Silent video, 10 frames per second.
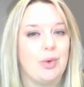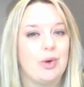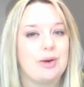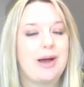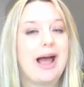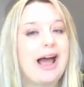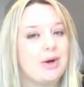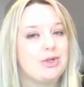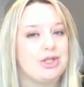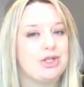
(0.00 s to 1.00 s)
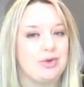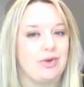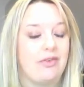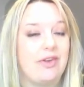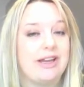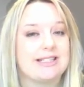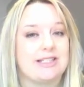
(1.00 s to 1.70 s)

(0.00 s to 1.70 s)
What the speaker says: all about how to do graphics.